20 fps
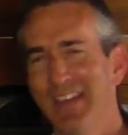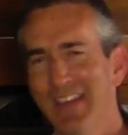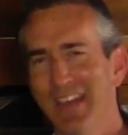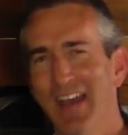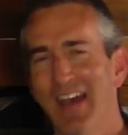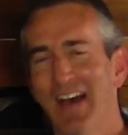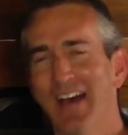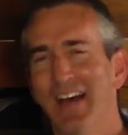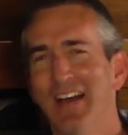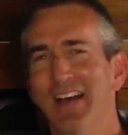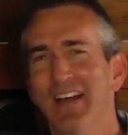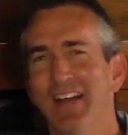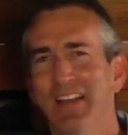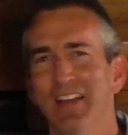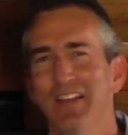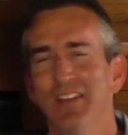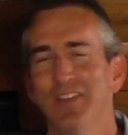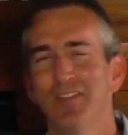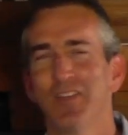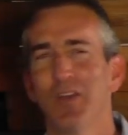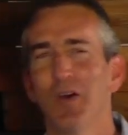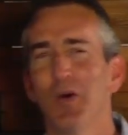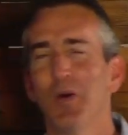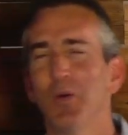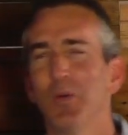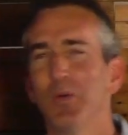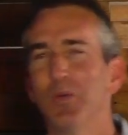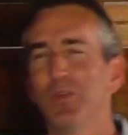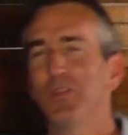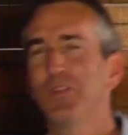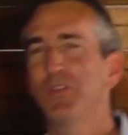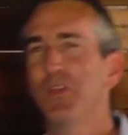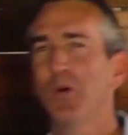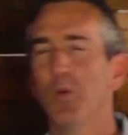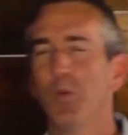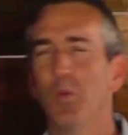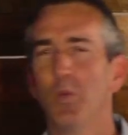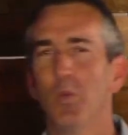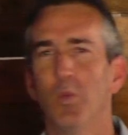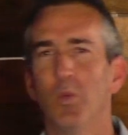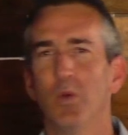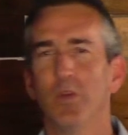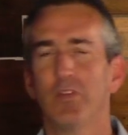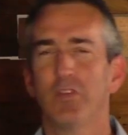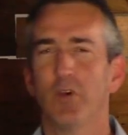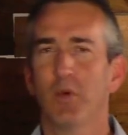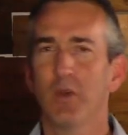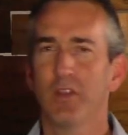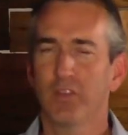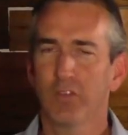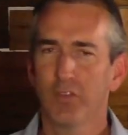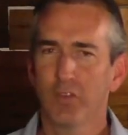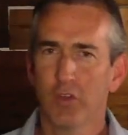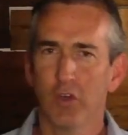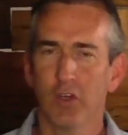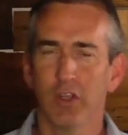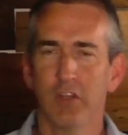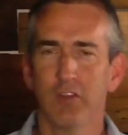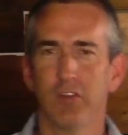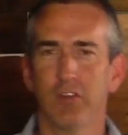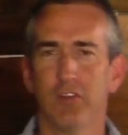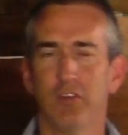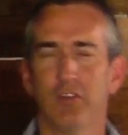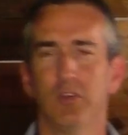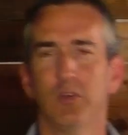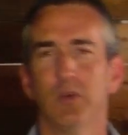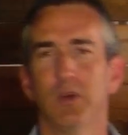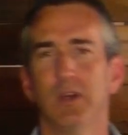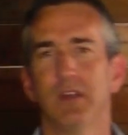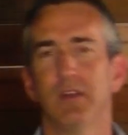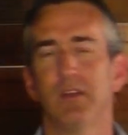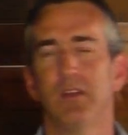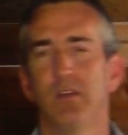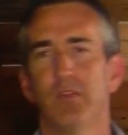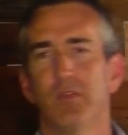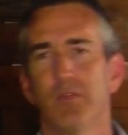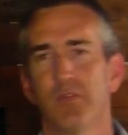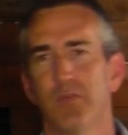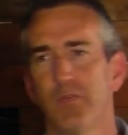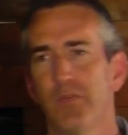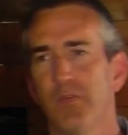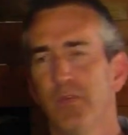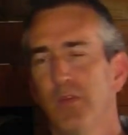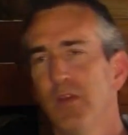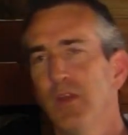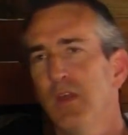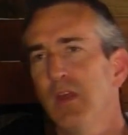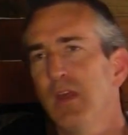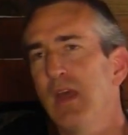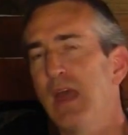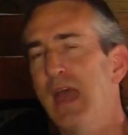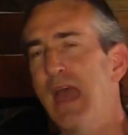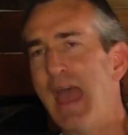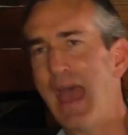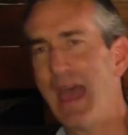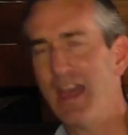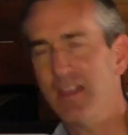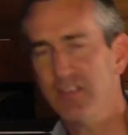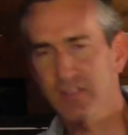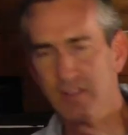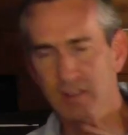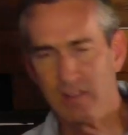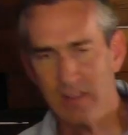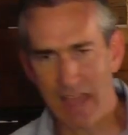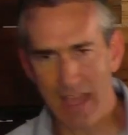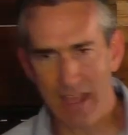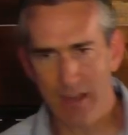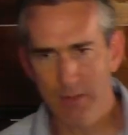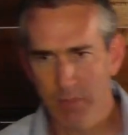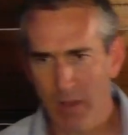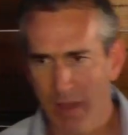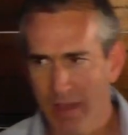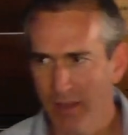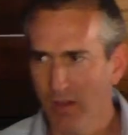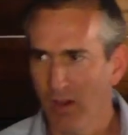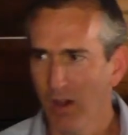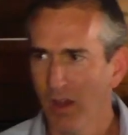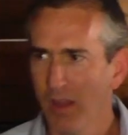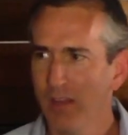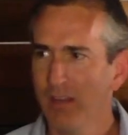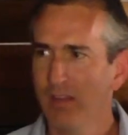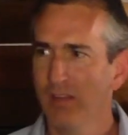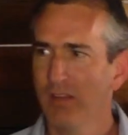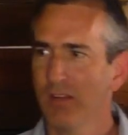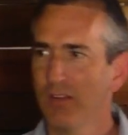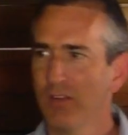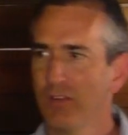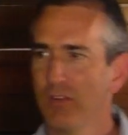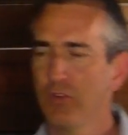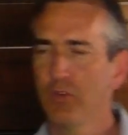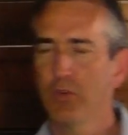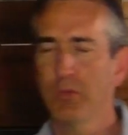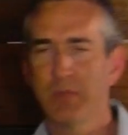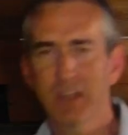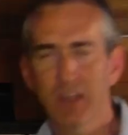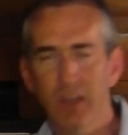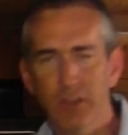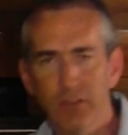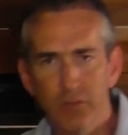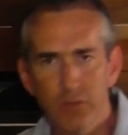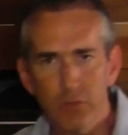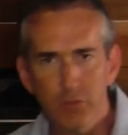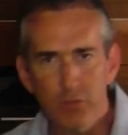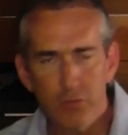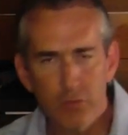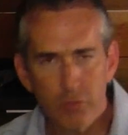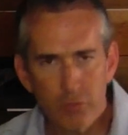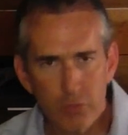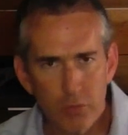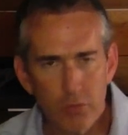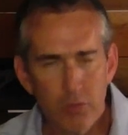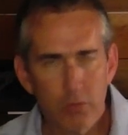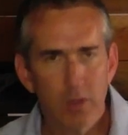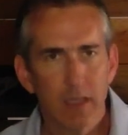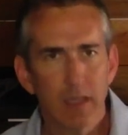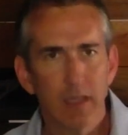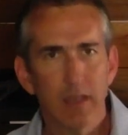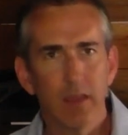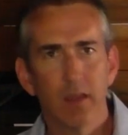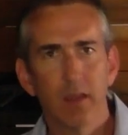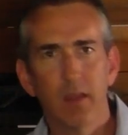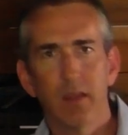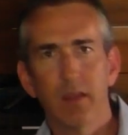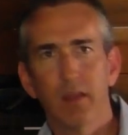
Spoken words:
Yeah. So it's good to do it as led by God, to do it because you truly